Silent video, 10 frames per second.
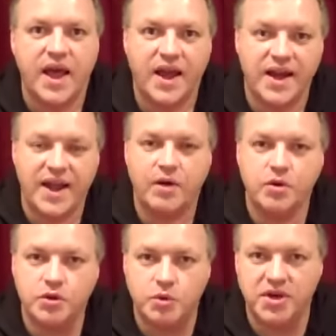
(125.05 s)
and
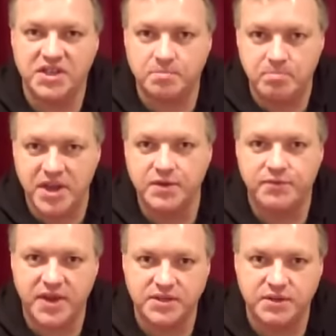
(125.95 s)
now you're doing this big
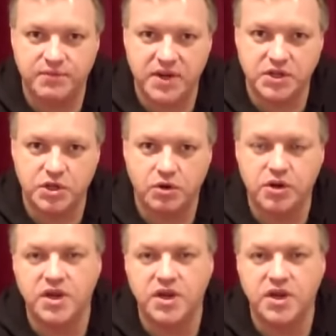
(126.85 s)
thing to finish on.